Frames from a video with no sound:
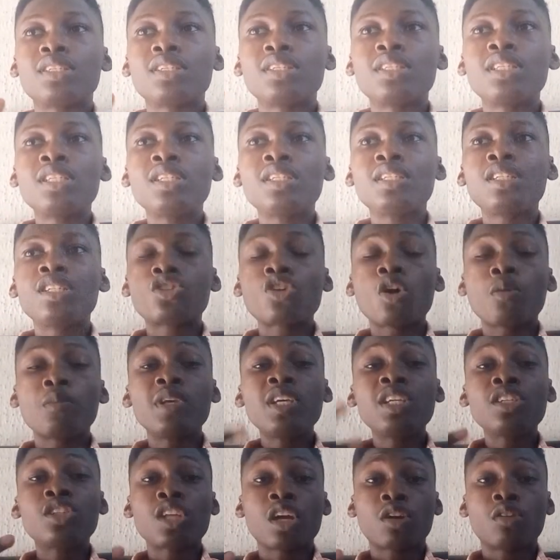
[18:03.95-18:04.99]

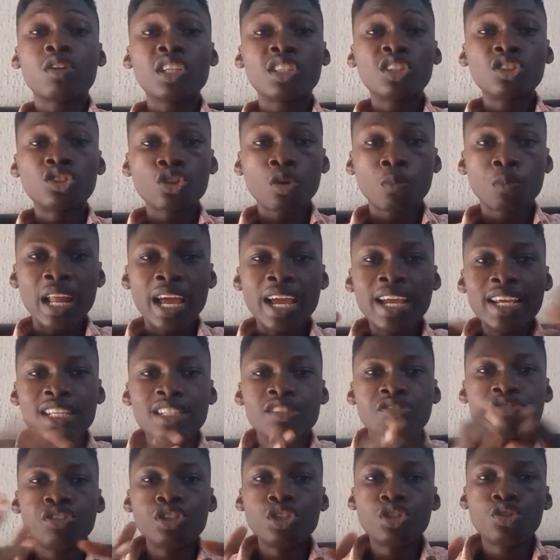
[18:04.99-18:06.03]
the circulating supply is
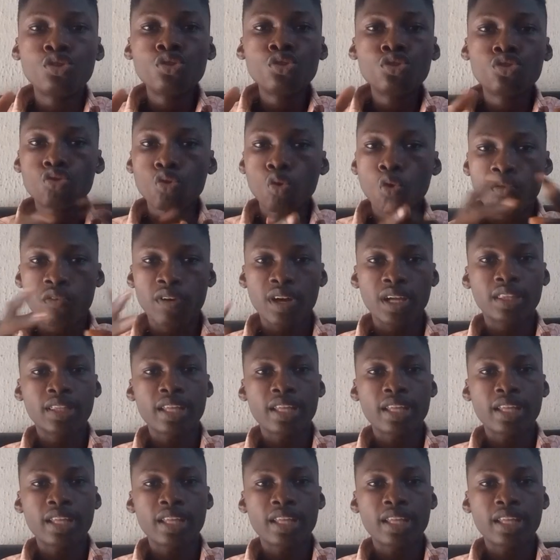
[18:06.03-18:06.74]
reduced over